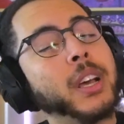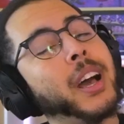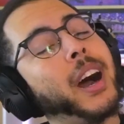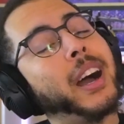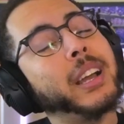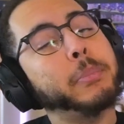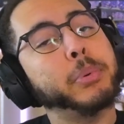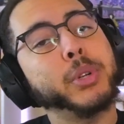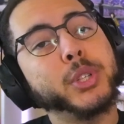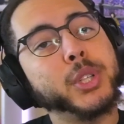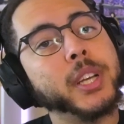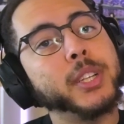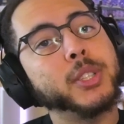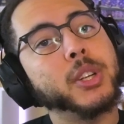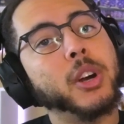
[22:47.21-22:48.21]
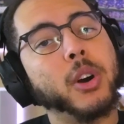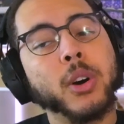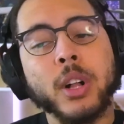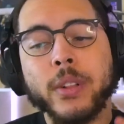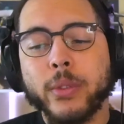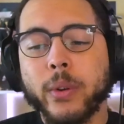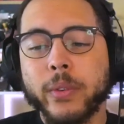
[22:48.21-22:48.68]
I appreciate
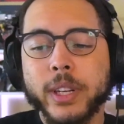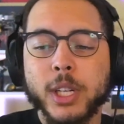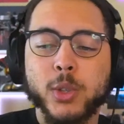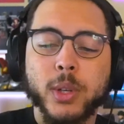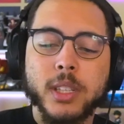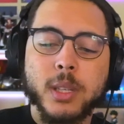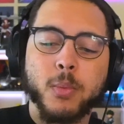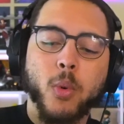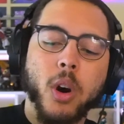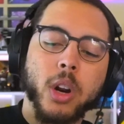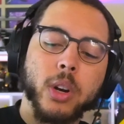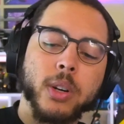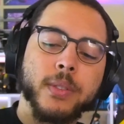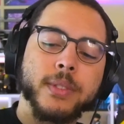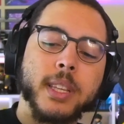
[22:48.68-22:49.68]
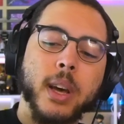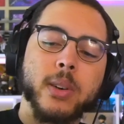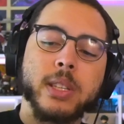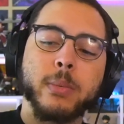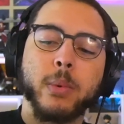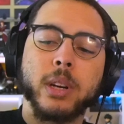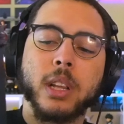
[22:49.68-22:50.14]
y'all. Don't forget to drink some water. Tell
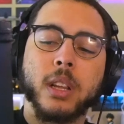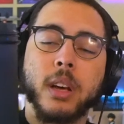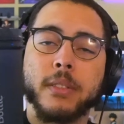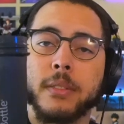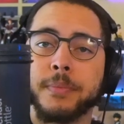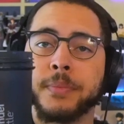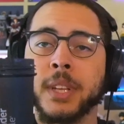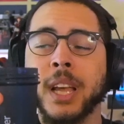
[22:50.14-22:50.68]
someone you love them.